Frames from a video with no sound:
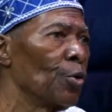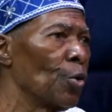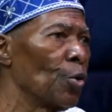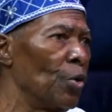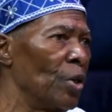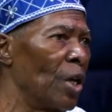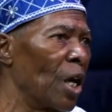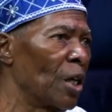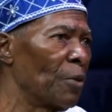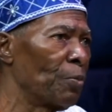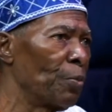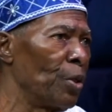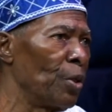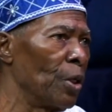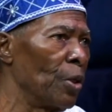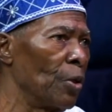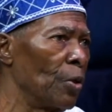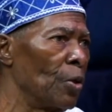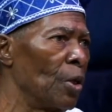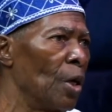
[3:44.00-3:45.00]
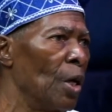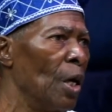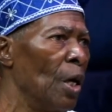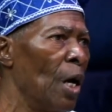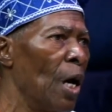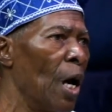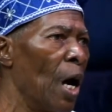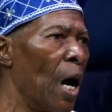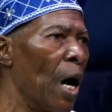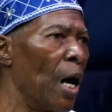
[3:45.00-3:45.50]
that period
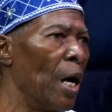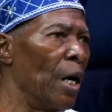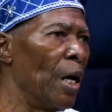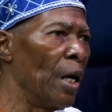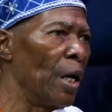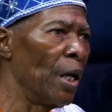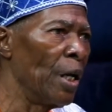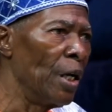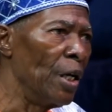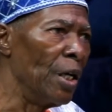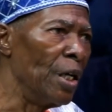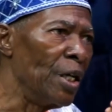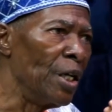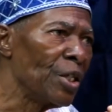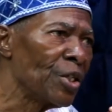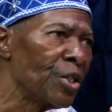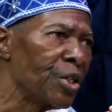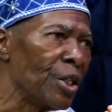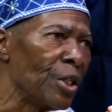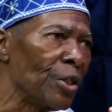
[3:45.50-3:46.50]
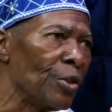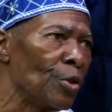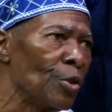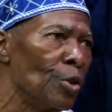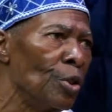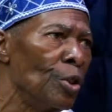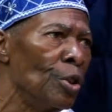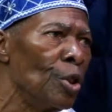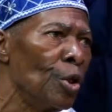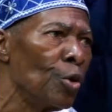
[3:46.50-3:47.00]
and listen
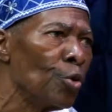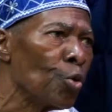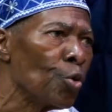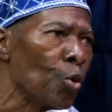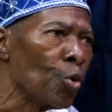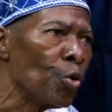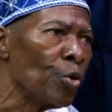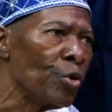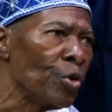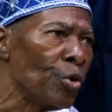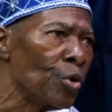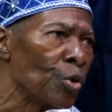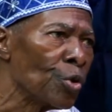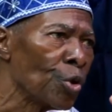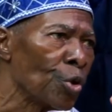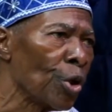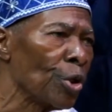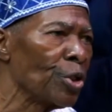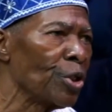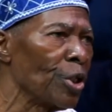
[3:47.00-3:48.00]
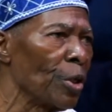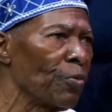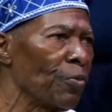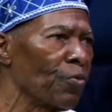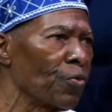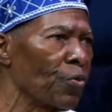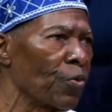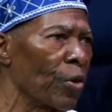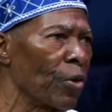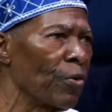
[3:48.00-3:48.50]
to such a
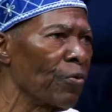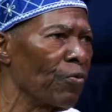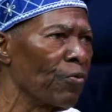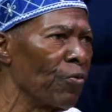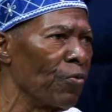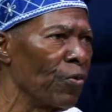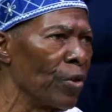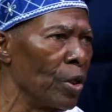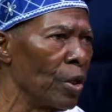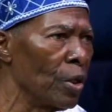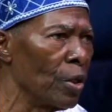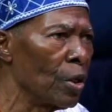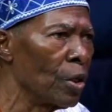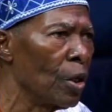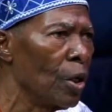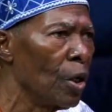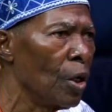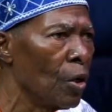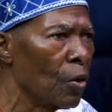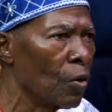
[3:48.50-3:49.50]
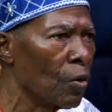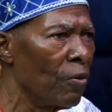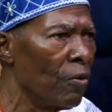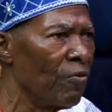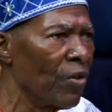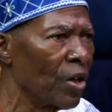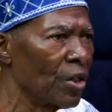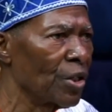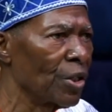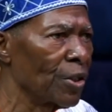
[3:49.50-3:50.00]

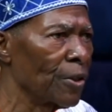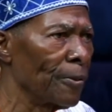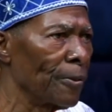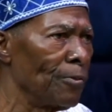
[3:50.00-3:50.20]
conversation.